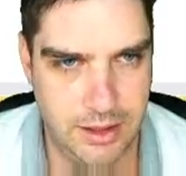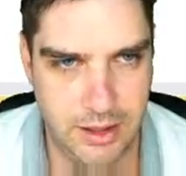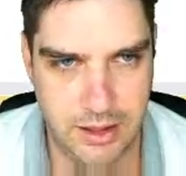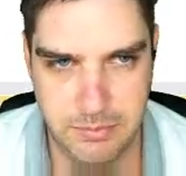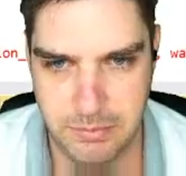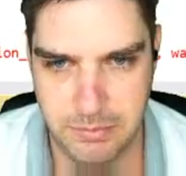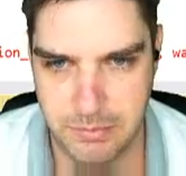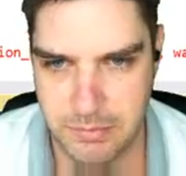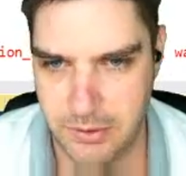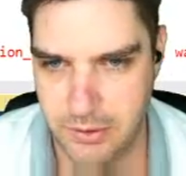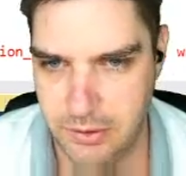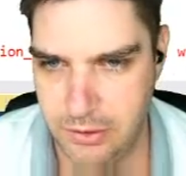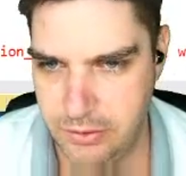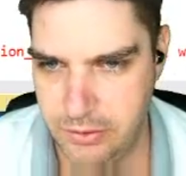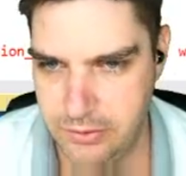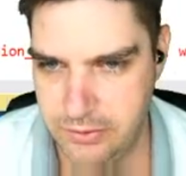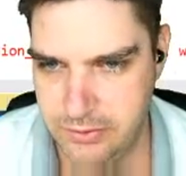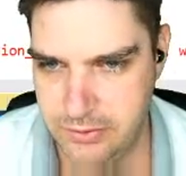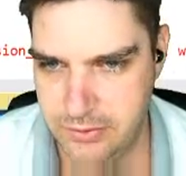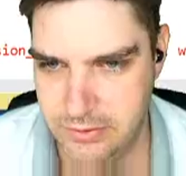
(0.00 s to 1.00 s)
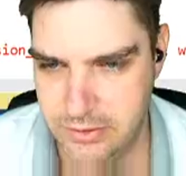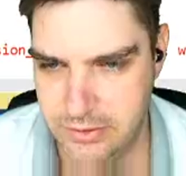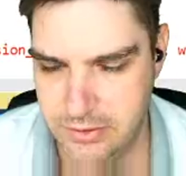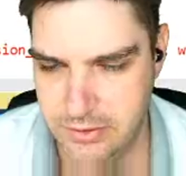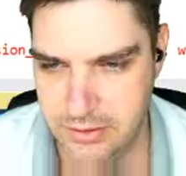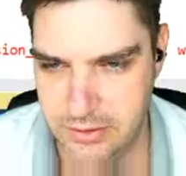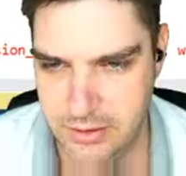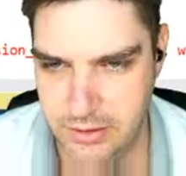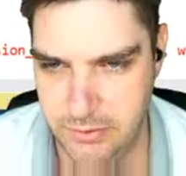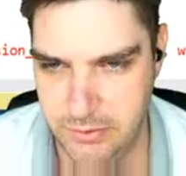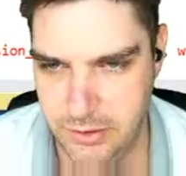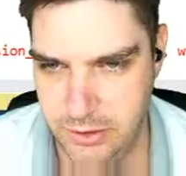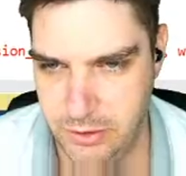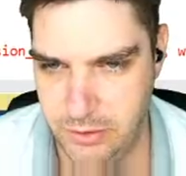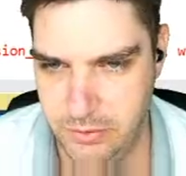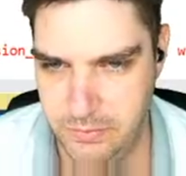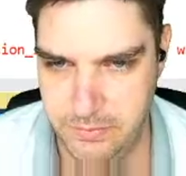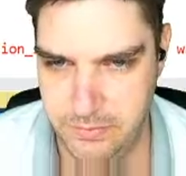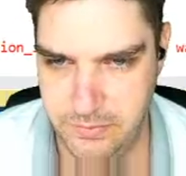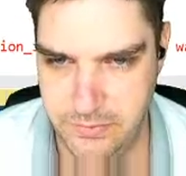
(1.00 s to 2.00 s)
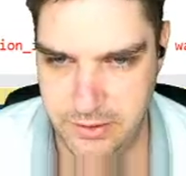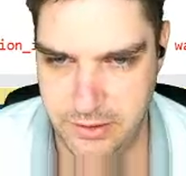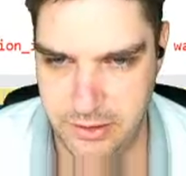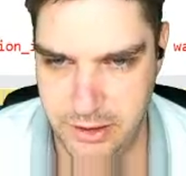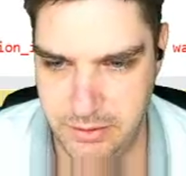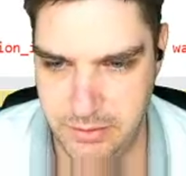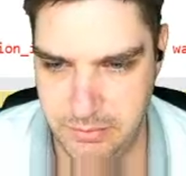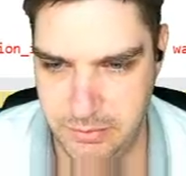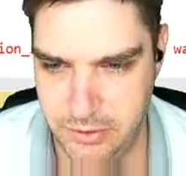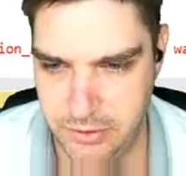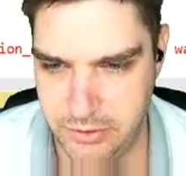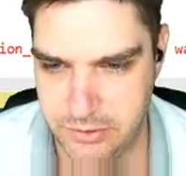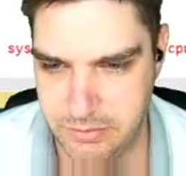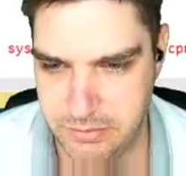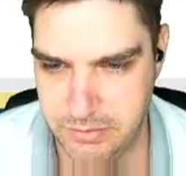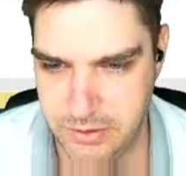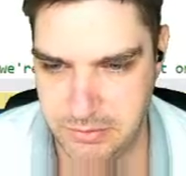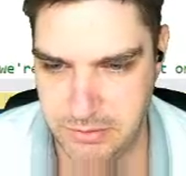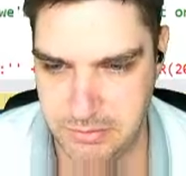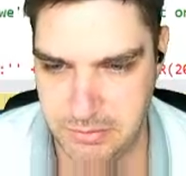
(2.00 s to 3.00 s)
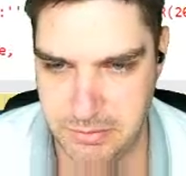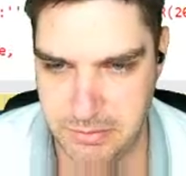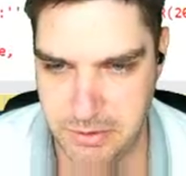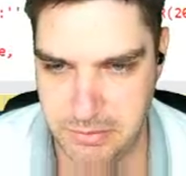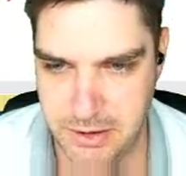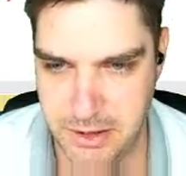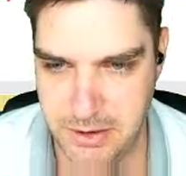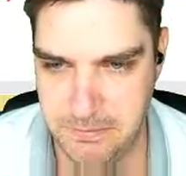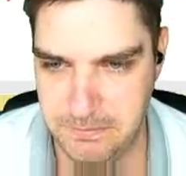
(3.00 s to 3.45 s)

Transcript: Blocked, here we go, declare blocked, blah, blah, blah, blah, blah.